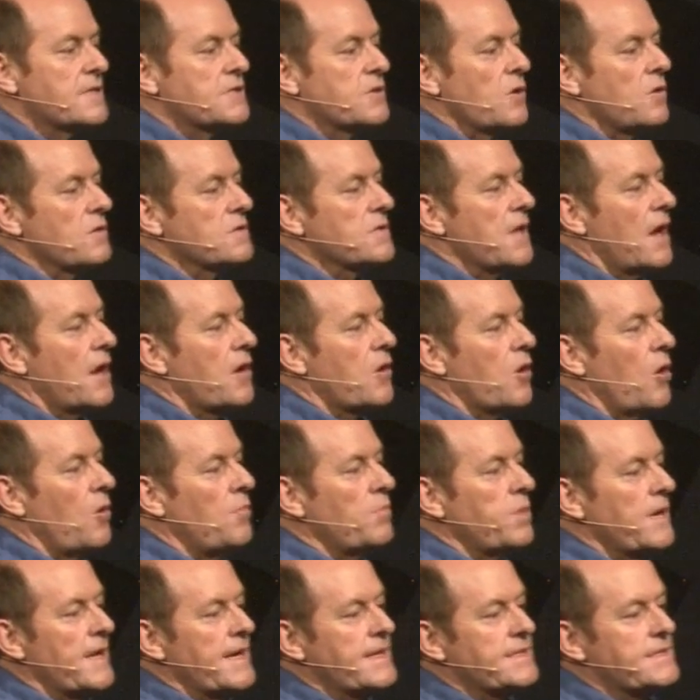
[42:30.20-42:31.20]
is also
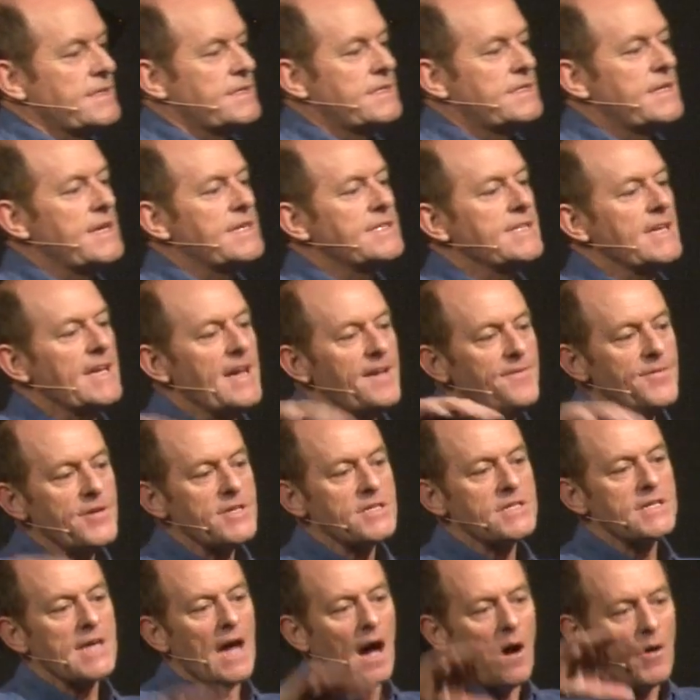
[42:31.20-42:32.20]
complex is this. If
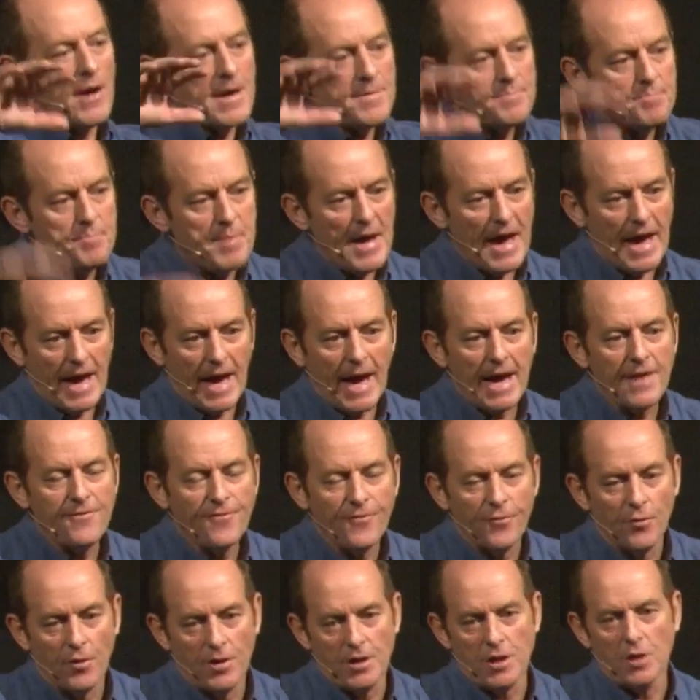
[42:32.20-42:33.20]
it's going bad
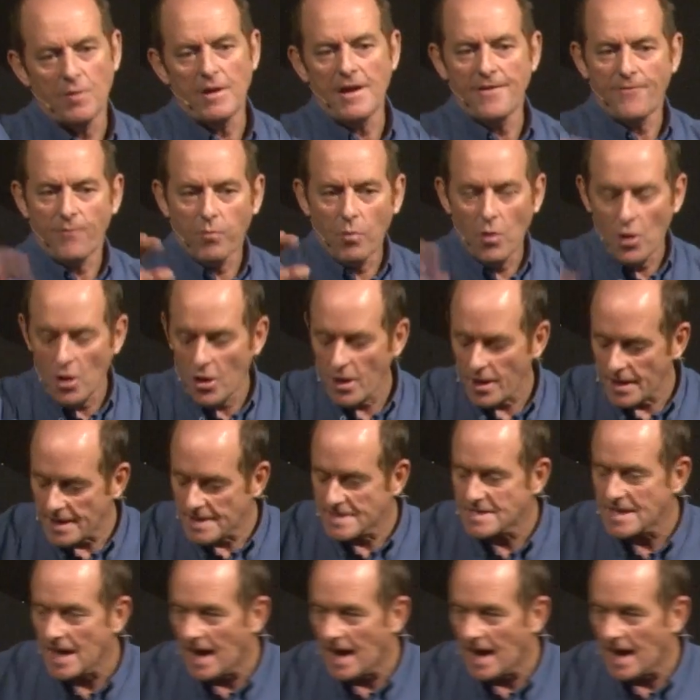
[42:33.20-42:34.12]
for you, if work is